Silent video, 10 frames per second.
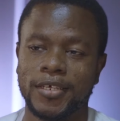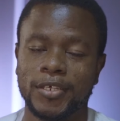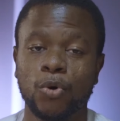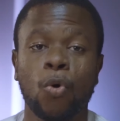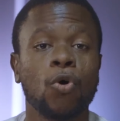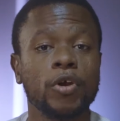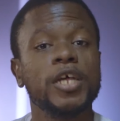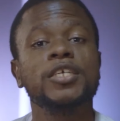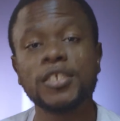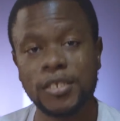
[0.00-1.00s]
your
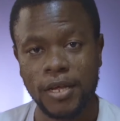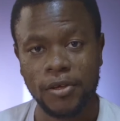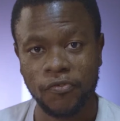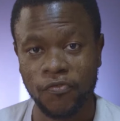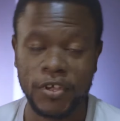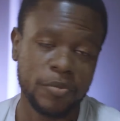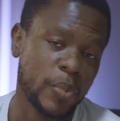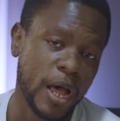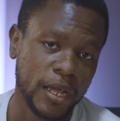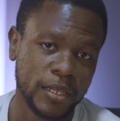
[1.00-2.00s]
honest
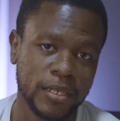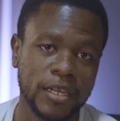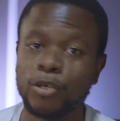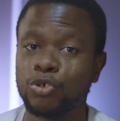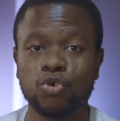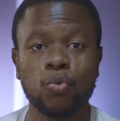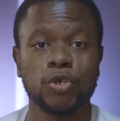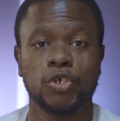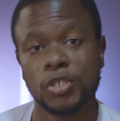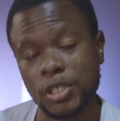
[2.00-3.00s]
feedback. Let us know
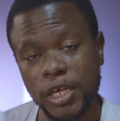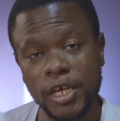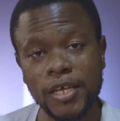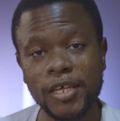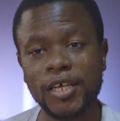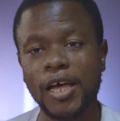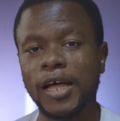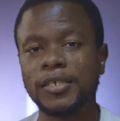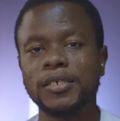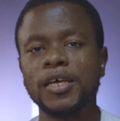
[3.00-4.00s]
what you think,
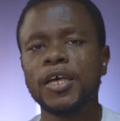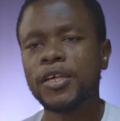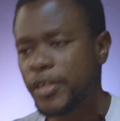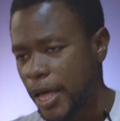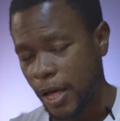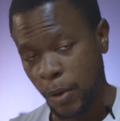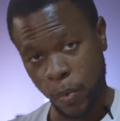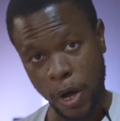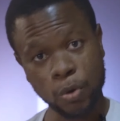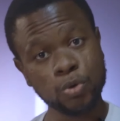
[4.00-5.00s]
and yeah,
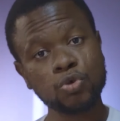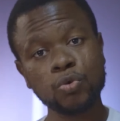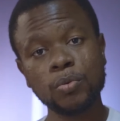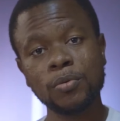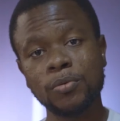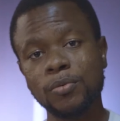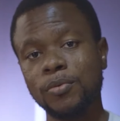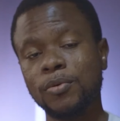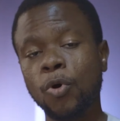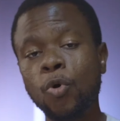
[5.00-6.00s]
we're also
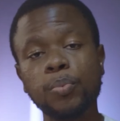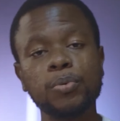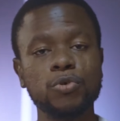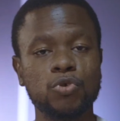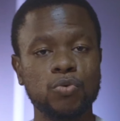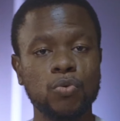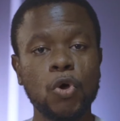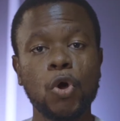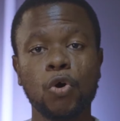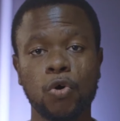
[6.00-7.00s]
open to
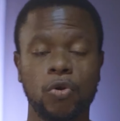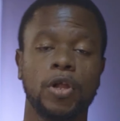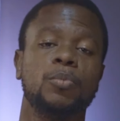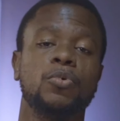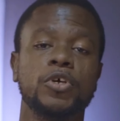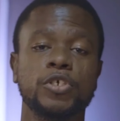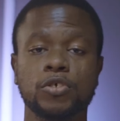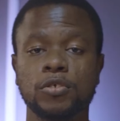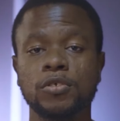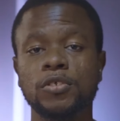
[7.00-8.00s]

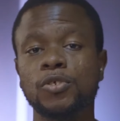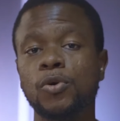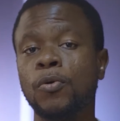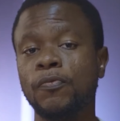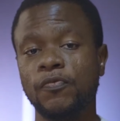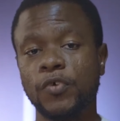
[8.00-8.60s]
collaborations of